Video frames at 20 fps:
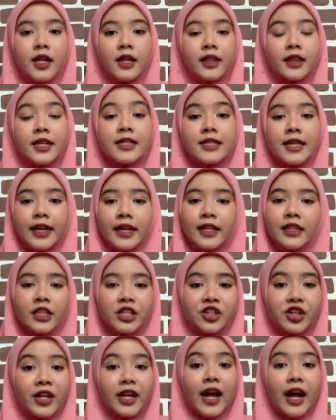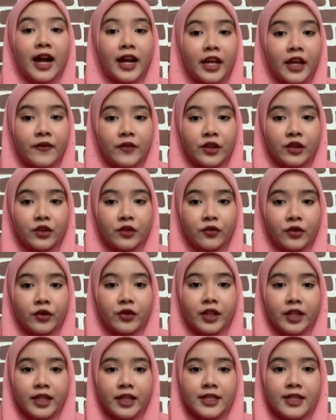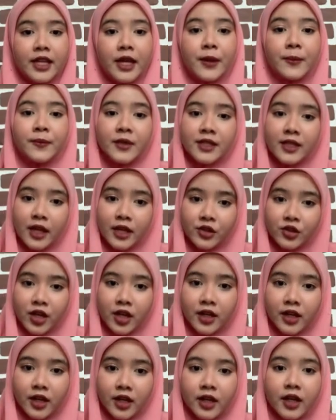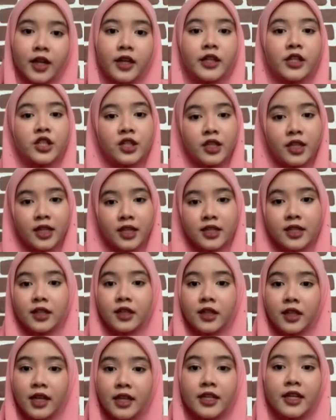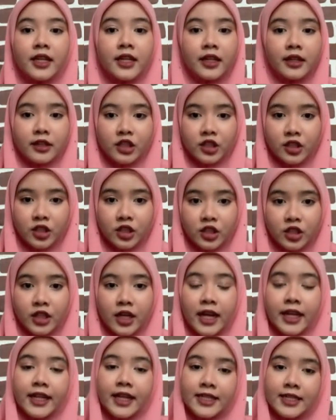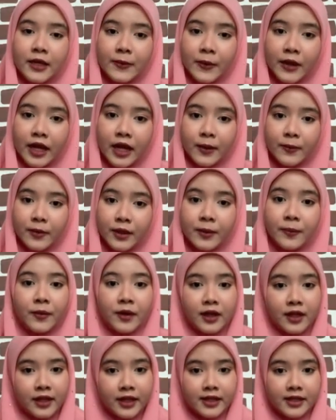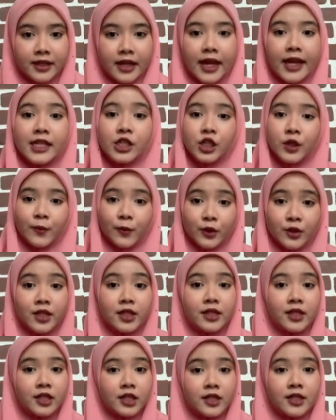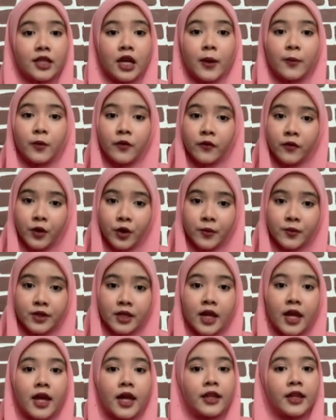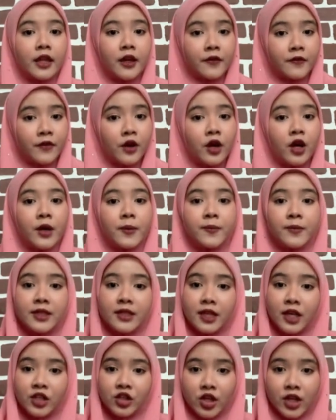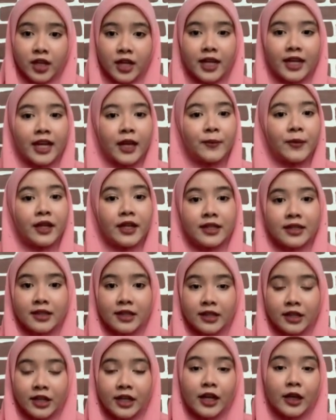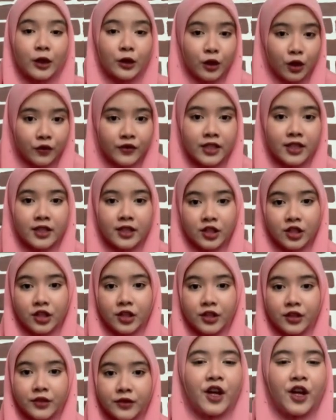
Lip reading: The second teacher that I have interviewed is Miss Adriana. She is a 3rd-year English teacher at SMK Abi Perlis, and she mostly teaches upper forms. Therefore, Miss Adriana can be considered a novice teacher.